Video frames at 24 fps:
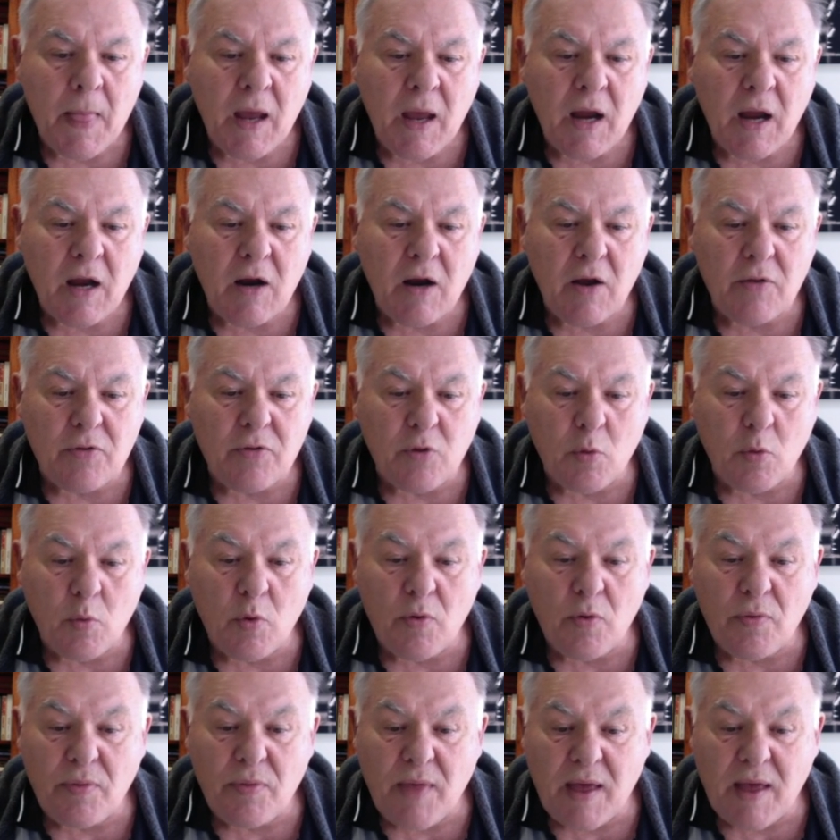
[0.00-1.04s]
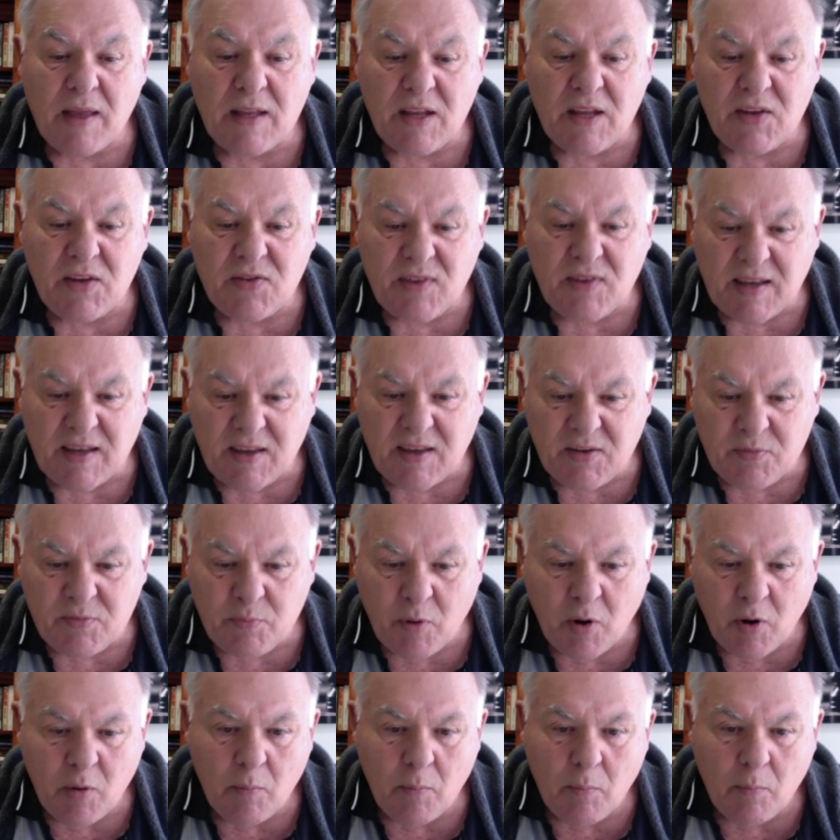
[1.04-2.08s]
And I thought, well, at least that gives
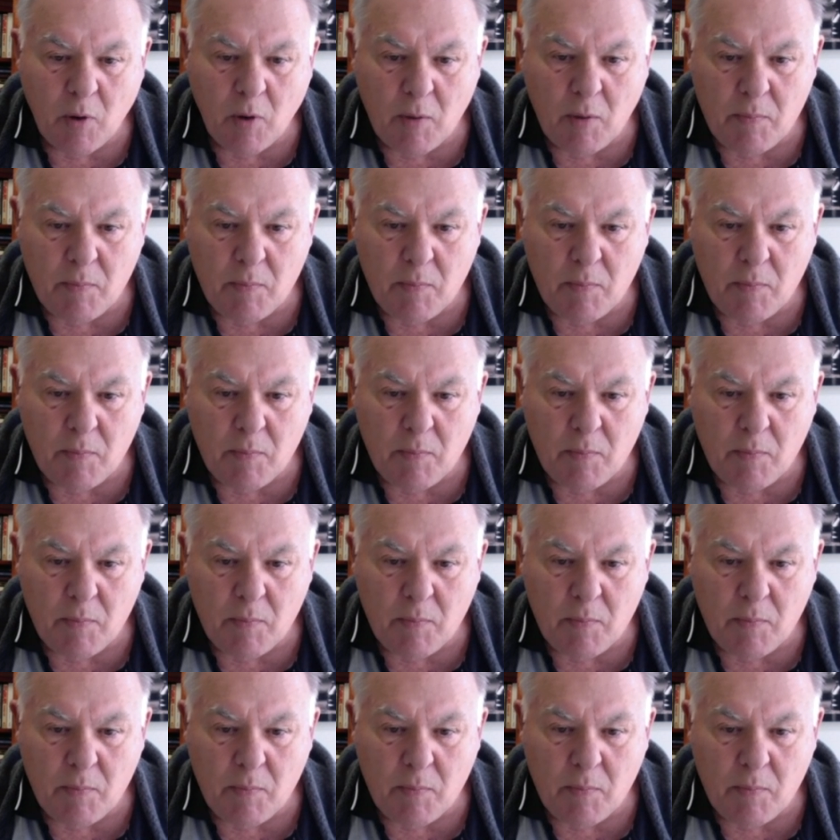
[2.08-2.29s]
my